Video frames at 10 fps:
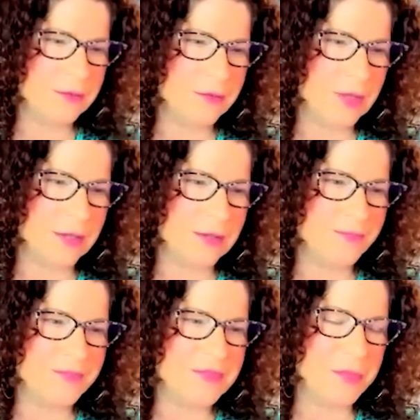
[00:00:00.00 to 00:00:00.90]
like
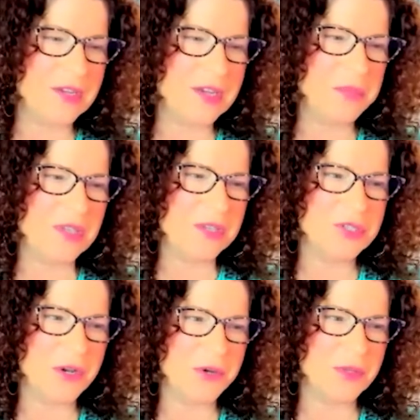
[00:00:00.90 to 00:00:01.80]
some of the naming you
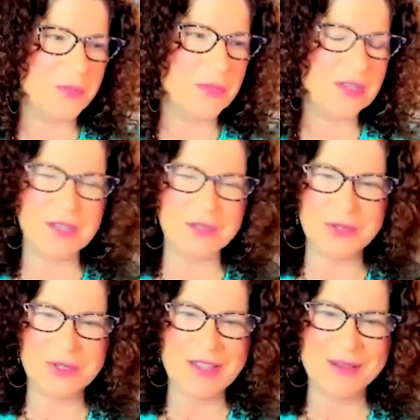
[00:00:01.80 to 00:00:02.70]
shared with me
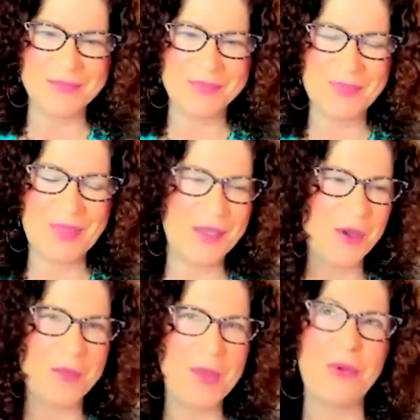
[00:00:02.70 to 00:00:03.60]
yesterday like
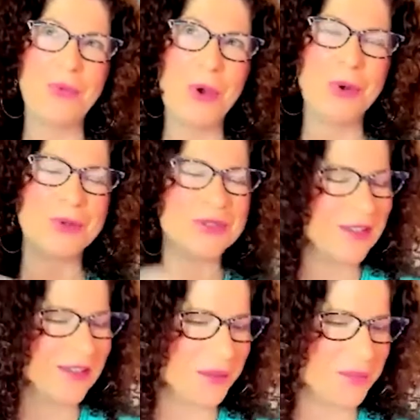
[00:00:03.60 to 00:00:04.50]
about mm. Rose,
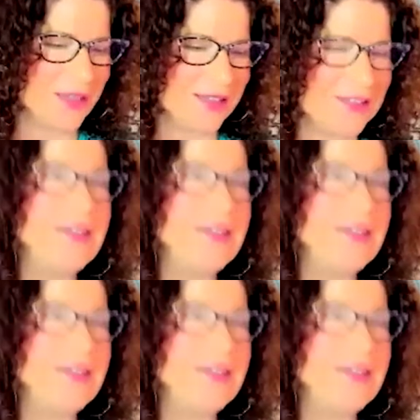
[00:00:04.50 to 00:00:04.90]
and I'm like,